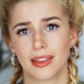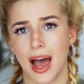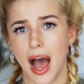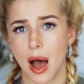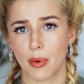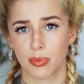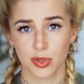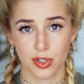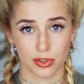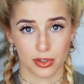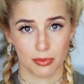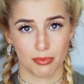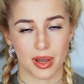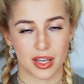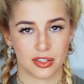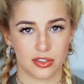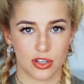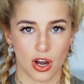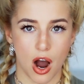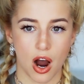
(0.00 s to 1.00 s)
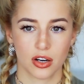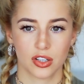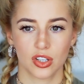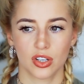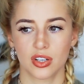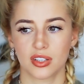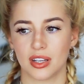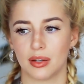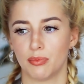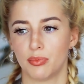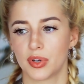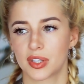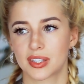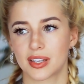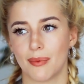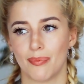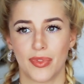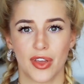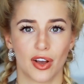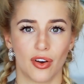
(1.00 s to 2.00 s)
the absolute best doctors and put
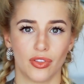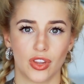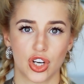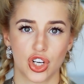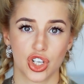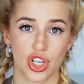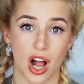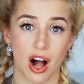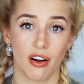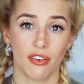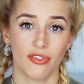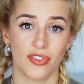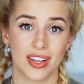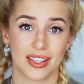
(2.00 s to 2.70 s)
something on the shelf